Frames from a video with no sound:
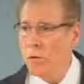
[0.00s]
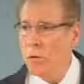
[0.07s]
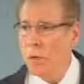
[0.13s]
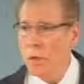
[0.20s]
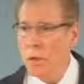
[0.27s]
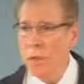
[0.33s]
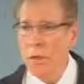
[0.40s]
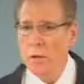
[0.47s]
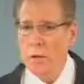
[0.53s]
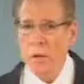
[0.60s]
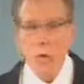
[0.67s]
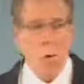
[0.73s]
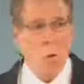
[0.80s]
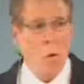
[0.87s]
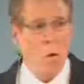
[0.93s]
really the
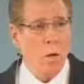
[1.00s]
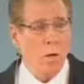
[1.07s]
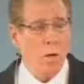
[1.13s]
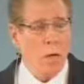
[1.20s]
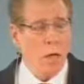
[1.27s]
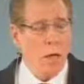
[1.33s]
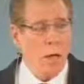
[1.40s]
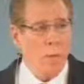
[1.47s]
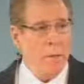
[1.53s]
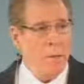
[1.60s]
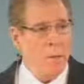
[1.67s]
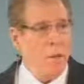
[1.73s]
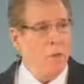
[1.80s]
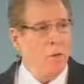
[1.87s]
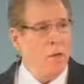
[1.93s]
core. I mean,
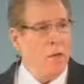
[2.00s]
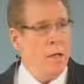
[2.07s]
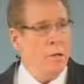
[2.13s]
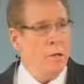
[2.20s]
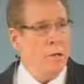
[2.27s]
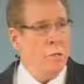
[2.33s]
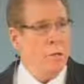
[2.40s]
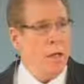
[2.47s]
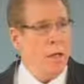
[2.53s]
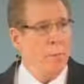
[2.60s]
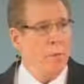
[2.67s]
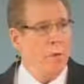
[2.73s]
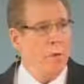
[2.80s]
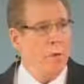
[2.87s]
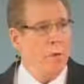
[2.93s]
either, either the
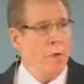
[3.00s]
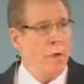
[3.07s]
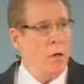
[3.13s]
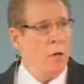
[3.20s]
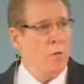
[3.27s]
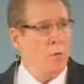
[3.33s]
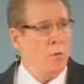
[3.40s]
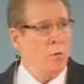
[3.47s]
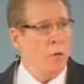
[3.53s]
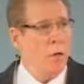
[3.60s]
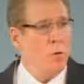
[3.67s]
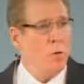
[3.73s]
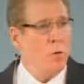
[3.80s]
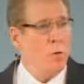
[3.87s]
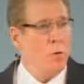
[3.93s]
Bible is one hundred
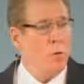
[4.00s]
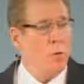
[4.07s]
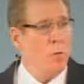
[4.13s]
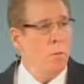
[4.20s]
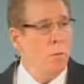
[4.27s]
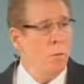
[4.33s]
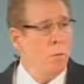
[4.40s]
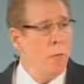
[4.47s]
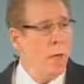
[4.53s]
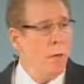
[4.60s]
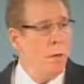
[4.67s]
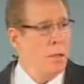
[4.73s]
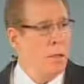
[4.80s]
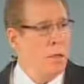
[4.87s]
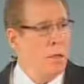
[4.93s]
percent true,
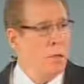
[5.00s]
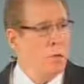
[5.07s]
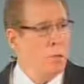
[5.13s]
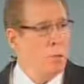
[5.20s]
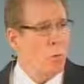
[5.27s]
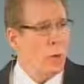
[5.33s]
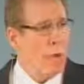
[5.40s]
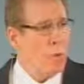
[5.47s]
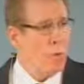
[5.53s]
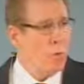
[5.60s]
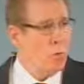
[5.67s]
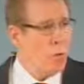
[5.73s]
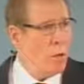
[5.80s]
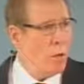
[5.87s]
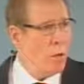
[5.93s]
and God's grace
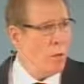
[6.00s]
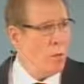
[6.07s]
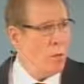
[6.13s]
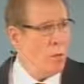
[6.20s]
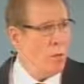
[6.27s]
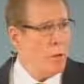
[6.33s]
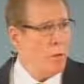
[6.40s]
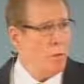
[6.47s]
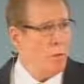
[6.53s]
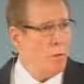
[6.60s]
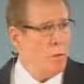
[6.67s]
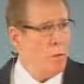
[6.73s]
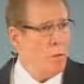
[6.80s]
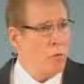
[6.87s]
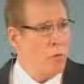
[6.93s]
is one hundred percent
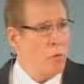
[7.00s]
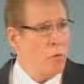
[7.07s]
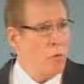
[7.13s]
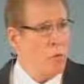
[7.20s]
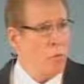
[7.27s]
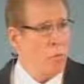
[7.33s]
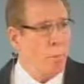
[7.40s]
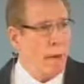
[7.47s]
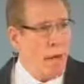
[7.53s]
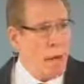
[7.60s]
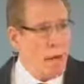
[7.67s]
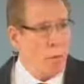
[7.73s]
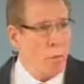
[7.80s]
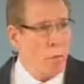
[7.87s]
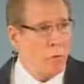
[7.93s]
sufficient, His
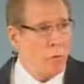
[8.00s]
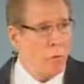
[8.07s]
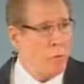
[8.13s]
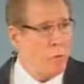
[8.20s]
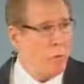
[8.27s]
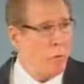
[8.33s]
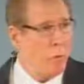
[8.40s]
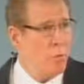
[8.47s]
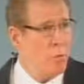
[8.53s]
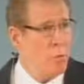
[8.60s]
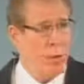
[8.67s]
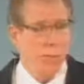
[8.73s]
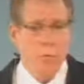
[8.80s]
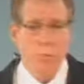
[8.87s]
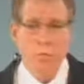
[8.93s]
power is one hundred
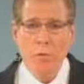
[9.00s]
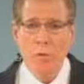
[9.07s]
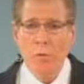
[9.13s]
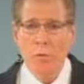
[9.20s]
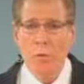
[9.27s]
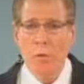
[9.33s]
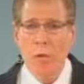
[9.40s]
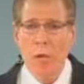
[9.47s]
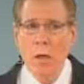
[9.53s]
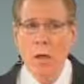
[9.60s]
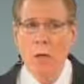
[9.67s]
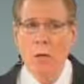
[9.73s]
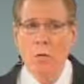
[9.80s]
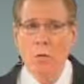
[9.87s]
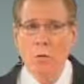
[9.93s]
percent sufficient,
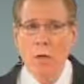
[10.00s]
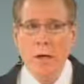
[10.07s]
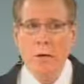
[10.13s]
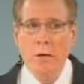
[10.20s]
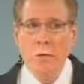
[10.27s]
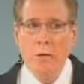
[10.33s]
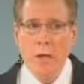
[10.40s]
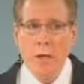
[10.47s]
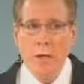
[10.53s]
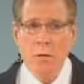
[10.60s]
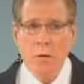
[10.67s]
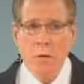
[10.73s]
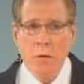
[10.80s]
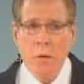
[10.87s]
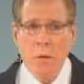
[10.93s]
and Christ's
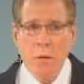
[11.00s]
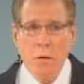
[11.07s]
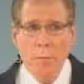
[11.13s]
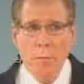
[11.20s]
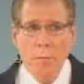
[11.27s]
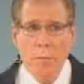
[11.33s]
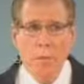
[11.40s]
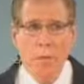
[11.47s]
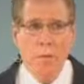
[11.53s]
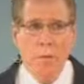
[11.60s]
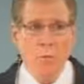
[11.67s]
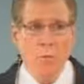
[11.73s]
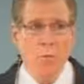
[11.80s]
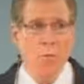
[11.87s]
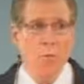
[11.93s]
death is one hundred
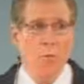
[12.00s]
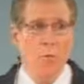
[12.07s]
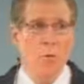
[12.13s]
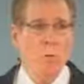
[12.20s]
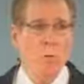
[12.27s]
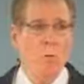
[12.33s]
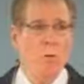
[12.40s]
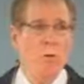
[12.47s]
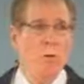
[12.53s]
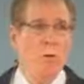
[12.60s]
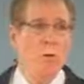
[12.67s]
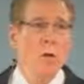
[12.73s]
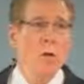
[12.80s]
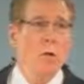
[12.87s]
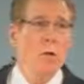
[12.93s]
percent sufficient, which
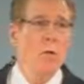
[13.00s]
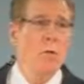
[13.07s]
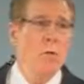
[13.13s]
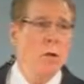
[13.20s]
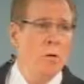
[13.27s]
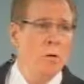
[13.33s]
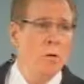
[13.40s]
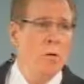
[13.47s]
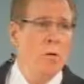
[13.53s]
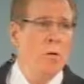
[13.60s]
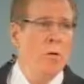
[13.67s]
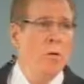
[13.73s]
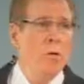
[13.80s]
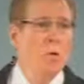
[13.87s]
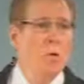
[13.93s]
is you don't
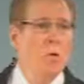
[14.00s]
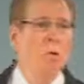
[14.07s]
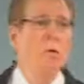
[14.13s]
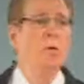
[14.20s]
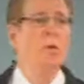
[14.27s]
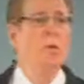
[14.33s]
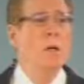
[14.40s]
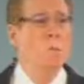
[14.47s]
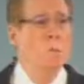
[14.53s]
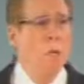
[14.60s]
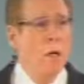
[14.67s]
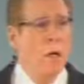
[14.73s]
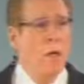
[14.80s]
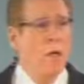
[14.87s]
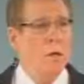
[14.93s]
need to look
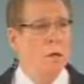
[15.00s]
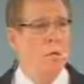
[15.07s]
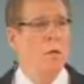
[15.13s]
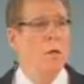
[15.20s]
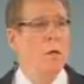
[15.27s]
somewhere else